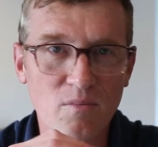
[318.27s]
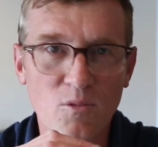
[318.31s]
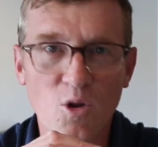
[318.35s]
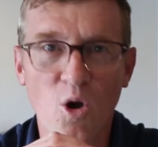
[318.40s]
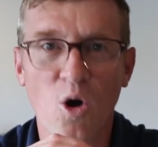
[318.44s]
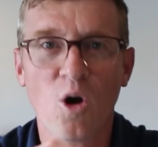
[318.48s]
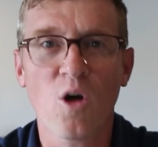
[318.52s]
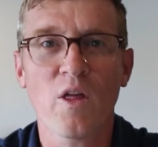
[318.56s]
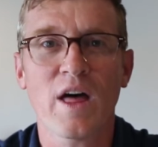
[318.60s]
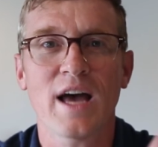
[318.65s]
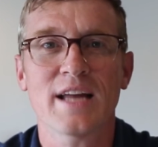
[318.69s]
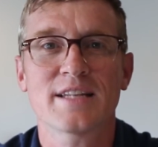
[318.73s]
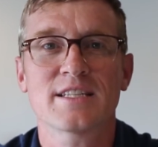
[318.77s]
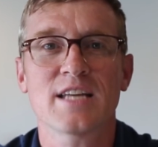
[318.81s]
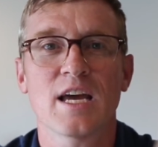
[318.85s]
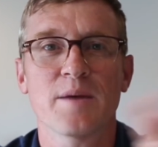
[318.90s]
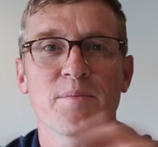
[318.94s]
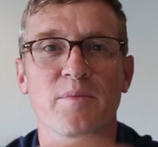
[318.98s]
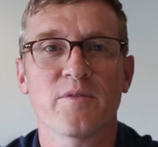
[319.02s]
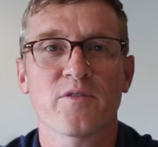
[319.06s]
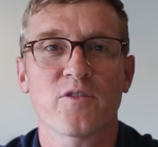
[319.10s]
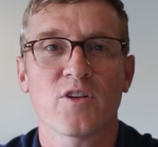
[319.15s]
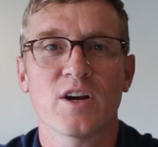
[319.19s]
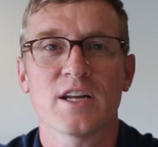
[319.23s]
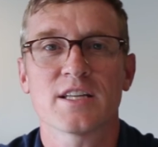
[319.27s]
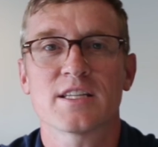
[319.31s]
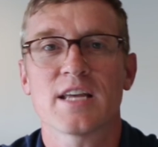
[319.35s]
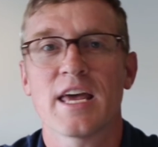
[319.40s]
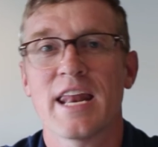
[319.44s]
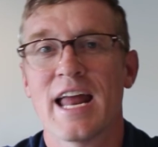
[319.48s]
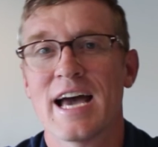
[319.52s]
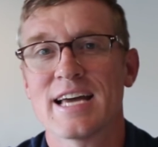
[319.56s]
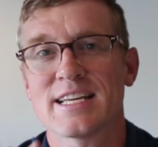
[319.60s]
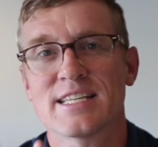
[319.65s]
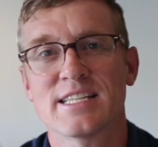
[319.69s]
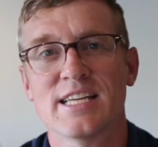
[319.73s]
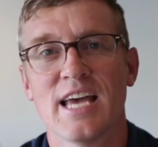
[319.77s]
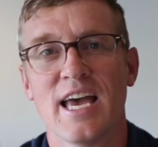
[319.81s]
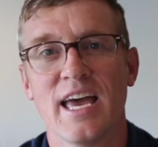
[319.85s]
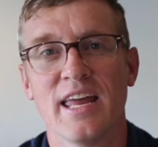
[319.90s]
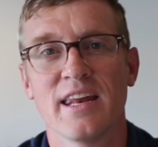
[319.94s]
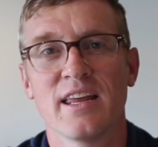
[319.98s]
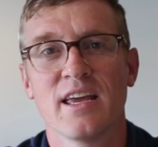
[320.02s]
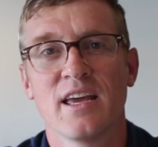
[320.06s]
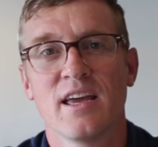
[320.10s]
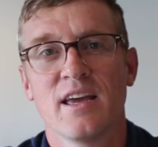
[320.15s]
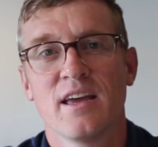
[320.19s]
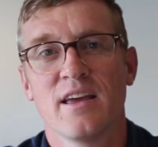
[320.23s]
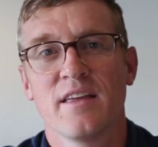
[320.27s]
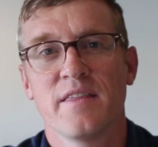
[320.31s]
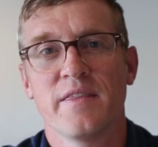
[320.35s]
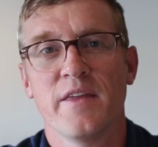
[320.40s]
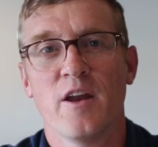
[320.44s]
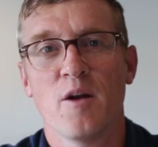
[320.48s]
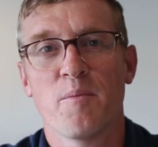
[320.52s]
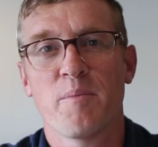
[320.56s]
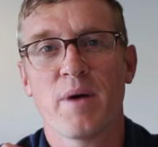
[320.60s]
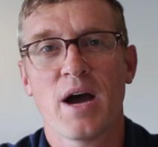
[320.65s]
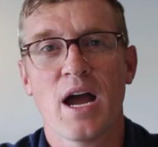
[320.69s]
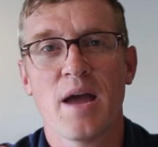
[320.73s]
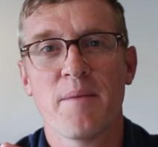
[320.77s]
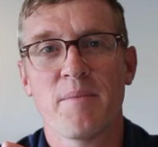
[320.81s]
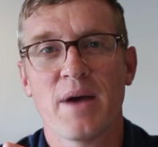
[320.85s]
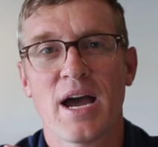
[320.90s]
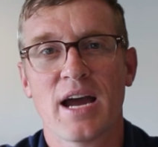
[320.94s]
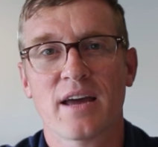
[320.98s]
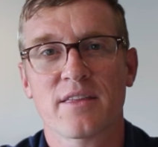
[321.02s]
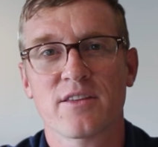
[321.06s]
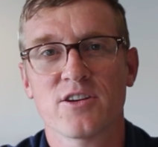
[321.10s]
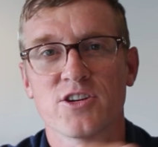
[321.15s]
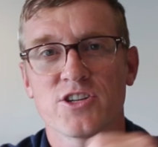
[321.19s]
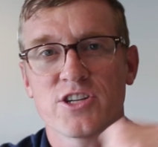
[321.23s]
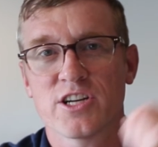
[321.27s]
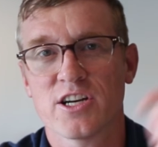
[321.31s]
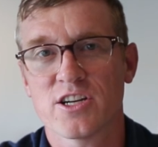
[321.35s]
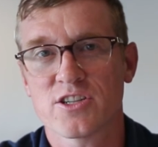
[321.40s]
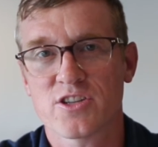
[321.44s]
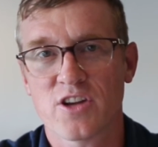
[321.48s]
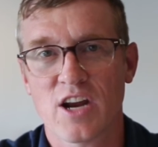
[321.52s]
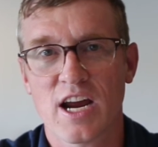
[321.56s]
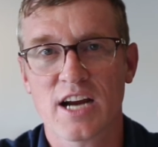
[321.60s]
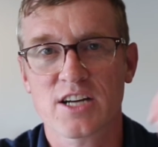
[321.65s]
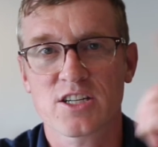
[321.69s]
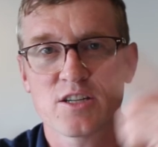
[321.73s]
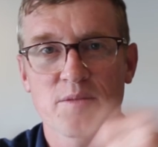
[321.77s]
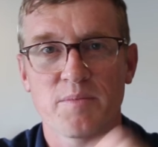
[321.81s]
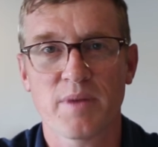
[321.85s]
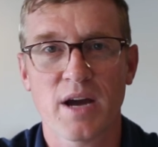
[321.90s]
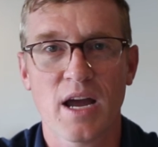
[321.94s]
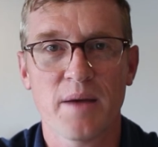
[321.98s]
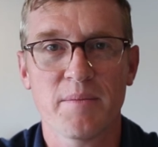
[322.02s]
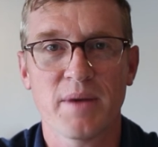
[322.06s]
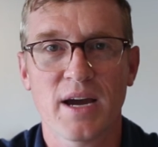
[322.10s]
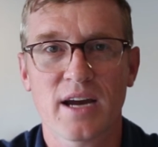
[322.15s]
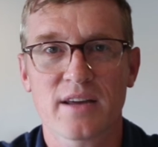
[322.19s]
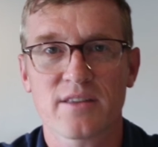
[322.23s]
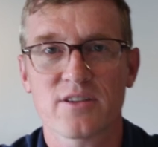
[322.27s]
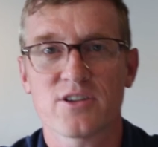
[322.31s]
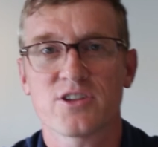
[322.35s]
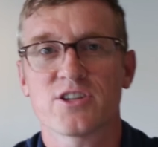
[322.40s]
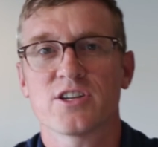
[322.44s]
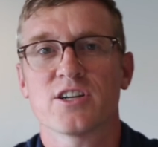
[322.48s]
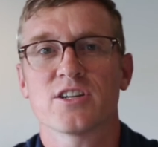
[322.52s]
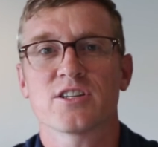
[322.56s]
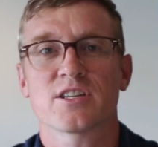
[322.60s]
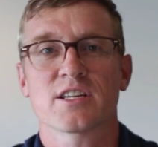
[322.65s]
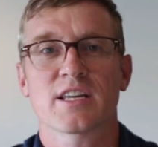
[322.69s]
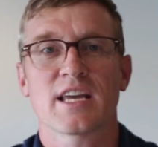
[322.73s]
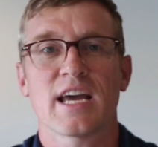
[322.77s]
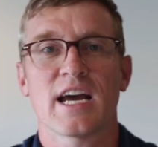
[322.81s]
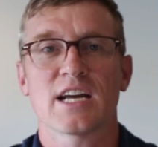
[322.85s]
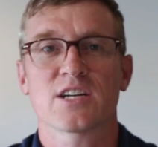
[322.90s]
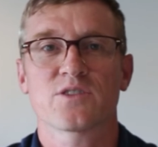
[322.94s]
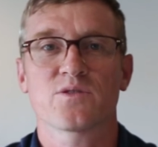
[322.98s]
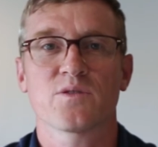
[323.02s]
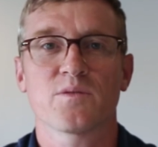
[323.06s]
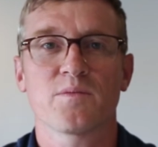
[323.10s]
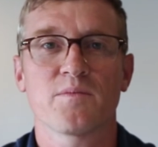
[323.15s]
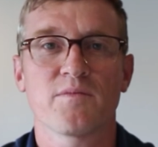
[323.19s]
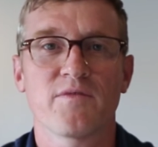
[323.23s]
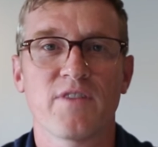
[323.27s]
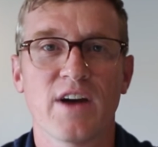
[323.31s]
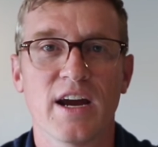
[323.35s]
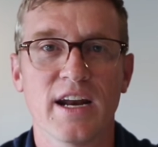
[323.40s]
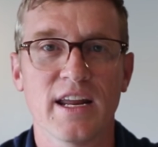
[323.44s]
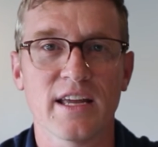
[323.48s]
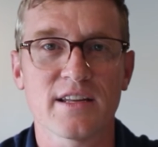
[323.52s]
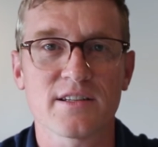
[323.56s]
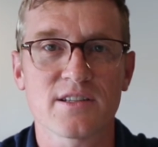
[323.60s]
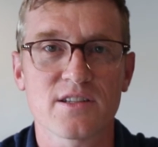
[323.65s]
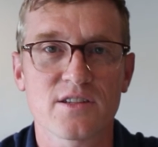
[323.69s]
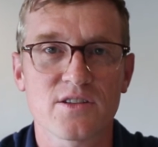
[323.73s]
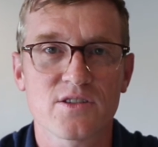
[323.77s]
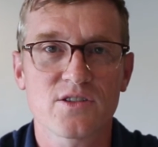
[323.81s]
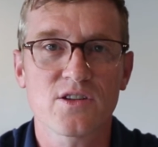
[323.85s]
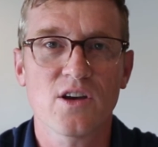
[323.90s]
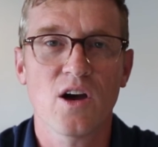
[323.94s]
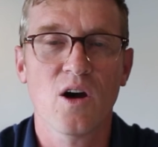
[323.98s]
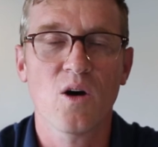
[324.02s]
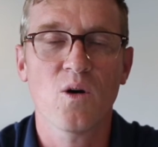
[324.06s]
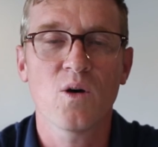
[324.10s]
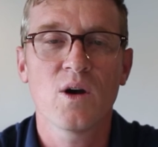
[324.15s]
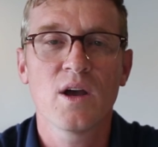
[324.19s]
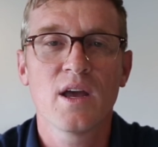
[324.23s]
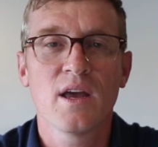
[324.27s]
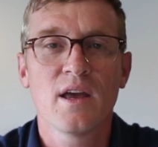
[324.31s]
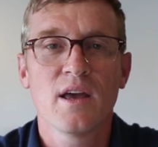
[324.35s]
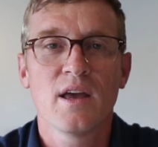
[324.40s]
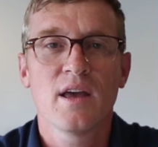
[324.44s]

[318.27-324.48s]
all that type of grades. And I said they're buying back their shares. They're actually buying back their shares in cash flow from financing. So